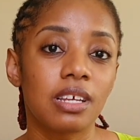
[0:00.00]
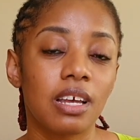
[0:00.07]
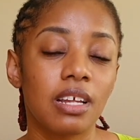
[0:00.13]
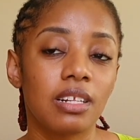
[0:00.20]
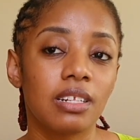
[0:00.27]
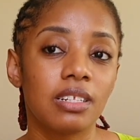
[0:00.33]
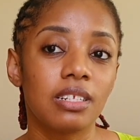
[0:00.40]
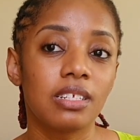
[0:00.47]

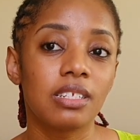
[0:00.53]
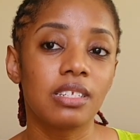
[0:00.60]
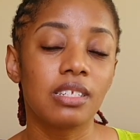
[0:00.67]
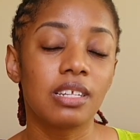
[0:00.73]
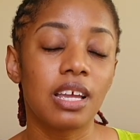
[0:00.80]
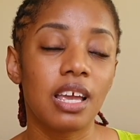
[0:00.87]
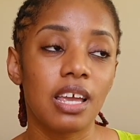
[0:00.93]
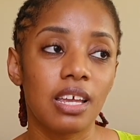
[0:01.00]
and this is
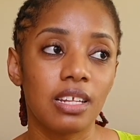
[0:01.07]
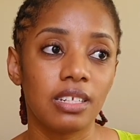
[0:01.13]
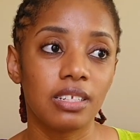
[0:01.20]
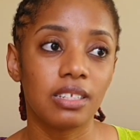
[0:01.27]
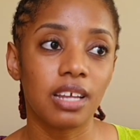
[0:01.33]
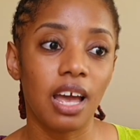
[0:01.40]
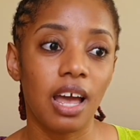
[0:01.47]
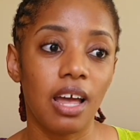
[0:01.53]
the
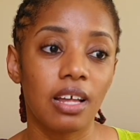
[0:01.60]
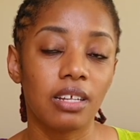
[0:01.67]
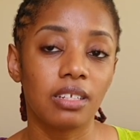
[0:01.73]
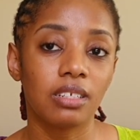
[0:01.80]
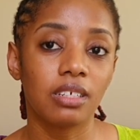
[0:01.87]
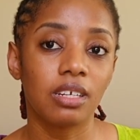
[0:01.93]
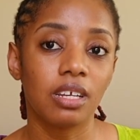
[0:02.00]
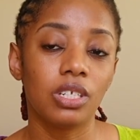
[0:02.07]
end
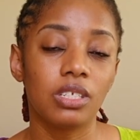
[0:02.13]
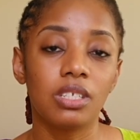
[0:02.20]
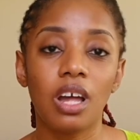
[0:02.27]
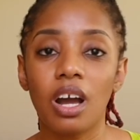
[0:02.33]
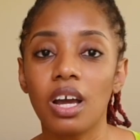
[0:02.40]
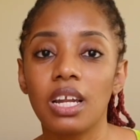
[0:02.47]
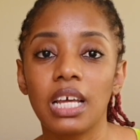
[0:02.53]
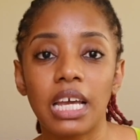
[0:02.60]
and it's not
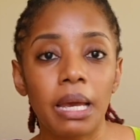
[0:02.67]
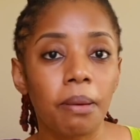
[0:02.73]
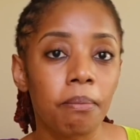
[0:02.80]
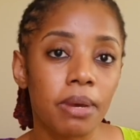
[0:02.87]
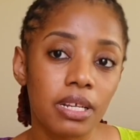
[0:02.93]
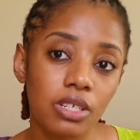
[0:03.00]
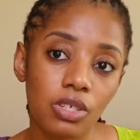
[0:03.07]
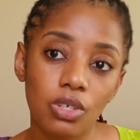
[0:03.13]
gonna get
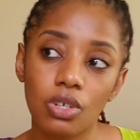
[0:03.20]
better,